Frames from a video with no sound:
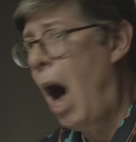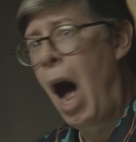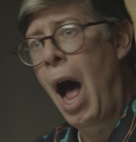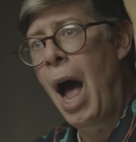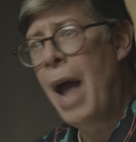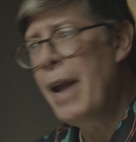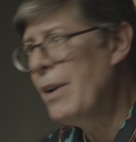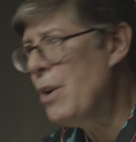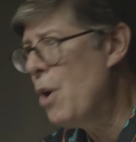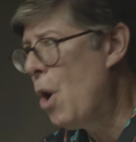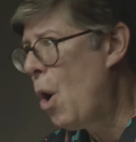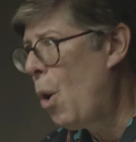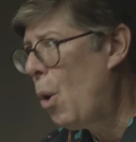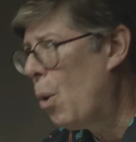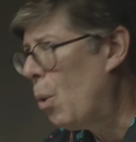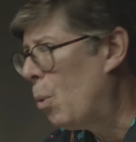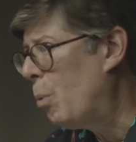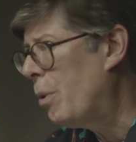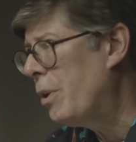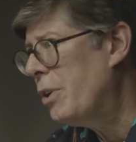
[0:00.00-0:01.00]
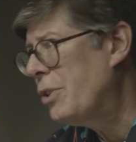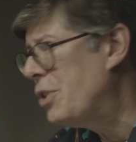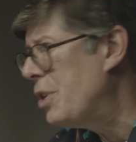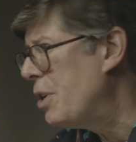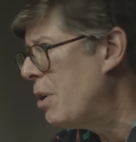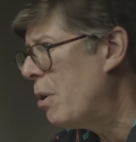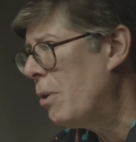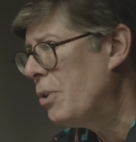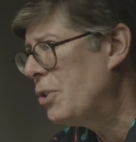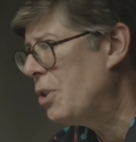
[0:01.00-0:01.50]
I know what a
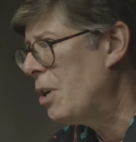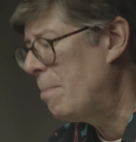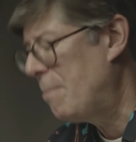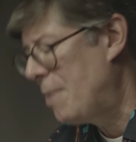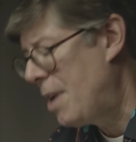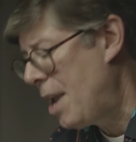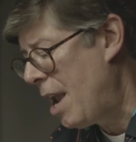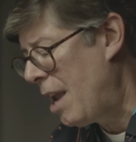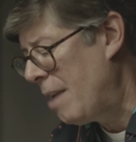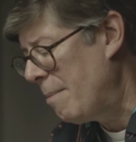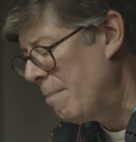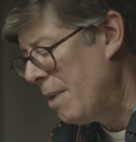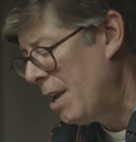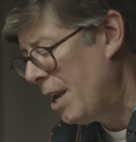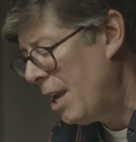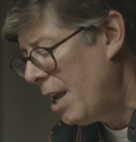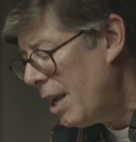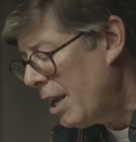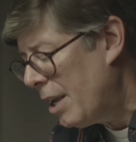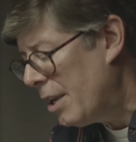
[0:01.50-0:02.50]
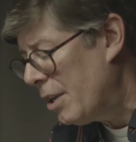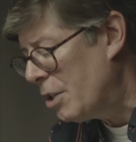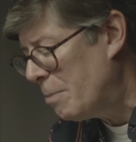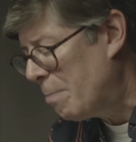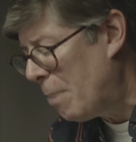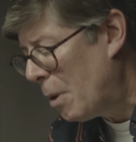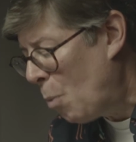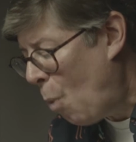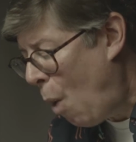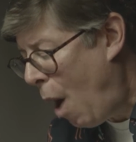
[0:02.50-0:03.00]
zero-sum game is,
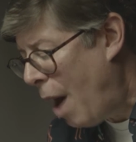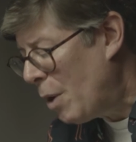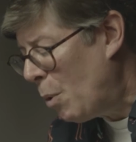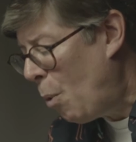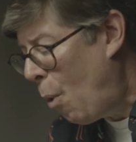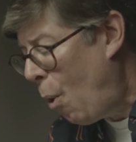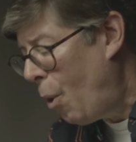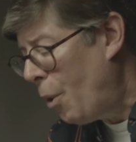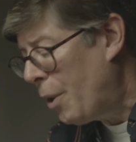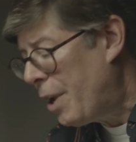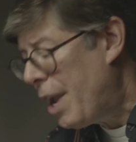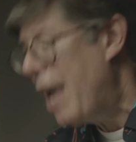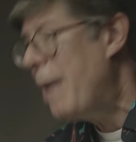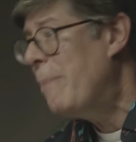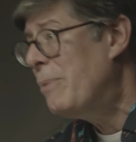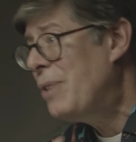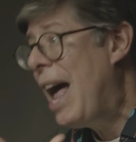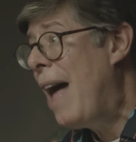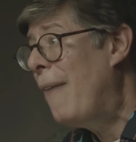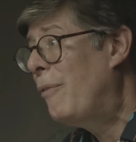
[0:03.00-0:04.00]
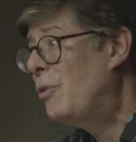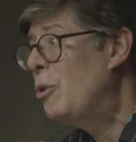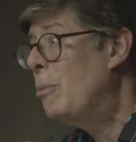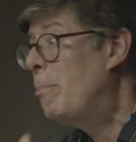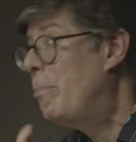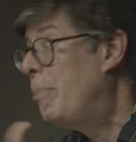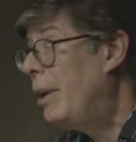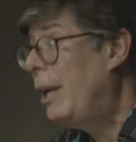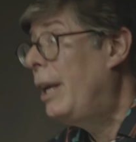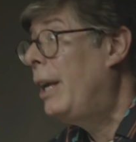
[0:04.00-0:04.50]
but why do all games have to
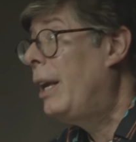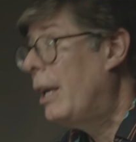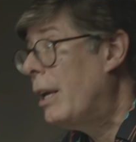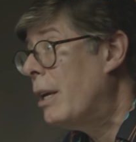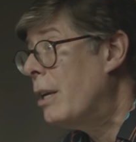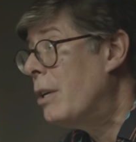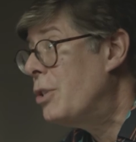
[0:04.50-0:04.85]
be